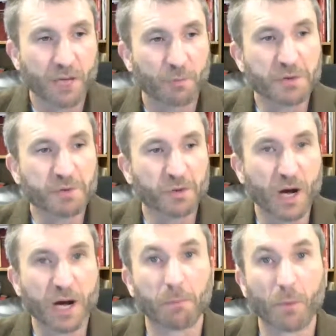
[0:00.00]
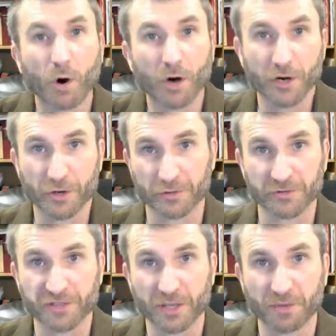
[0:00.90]
We require more
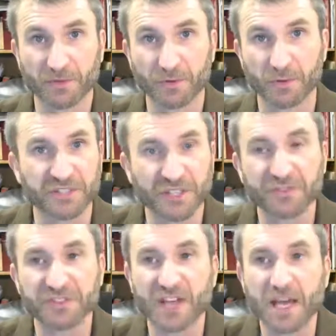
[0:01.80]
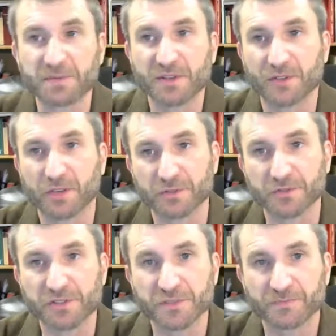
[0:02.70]
hurdles than before, different types of
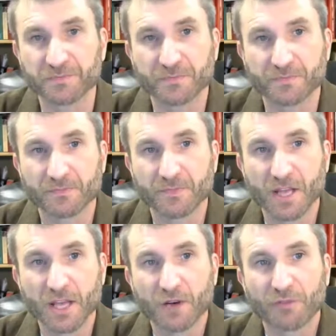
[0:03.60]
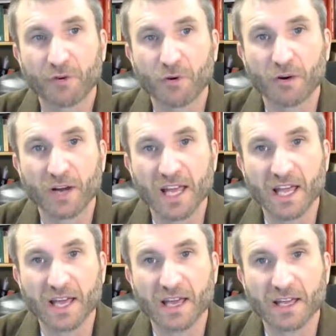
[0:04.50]
hurdles. For
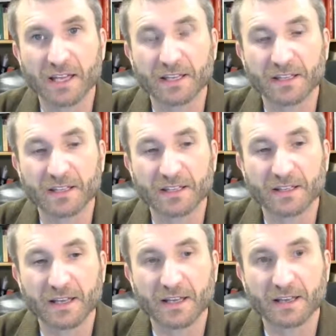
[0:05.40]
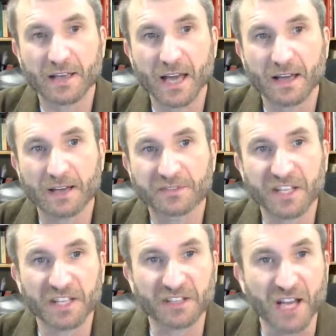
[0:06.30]
a
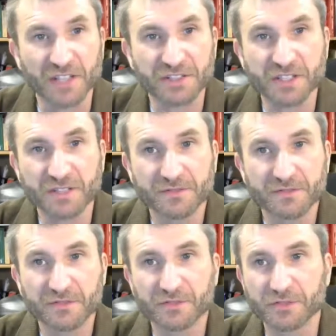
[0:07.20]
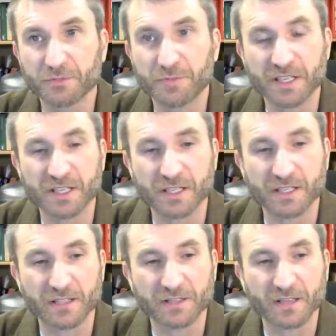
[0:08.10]
technology to
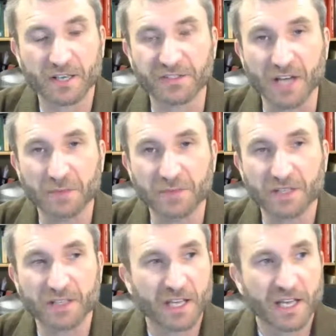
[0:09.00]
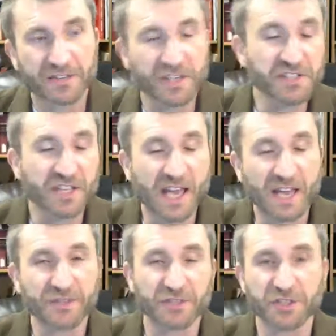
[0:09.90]
be adopted, it doesn't
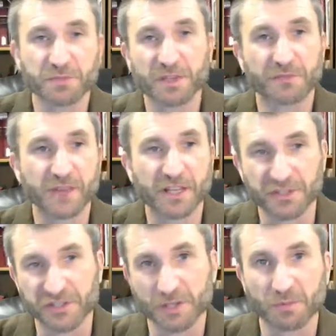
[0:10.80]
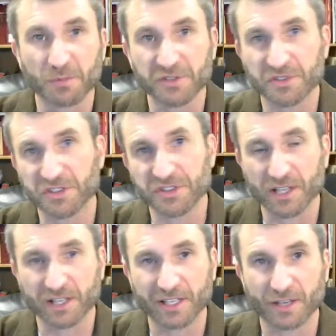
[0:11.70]
have to just be the fact that someone wants to
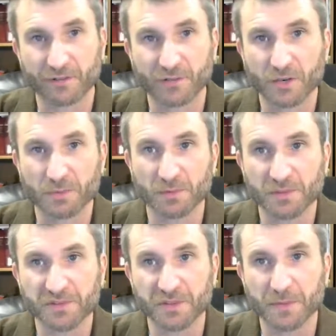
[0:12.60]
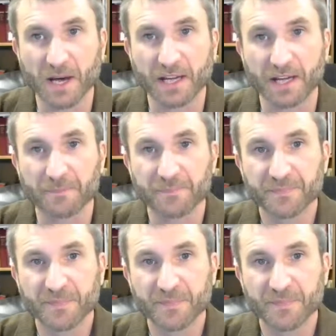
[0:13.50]
sell it and a farmer wants to buy it.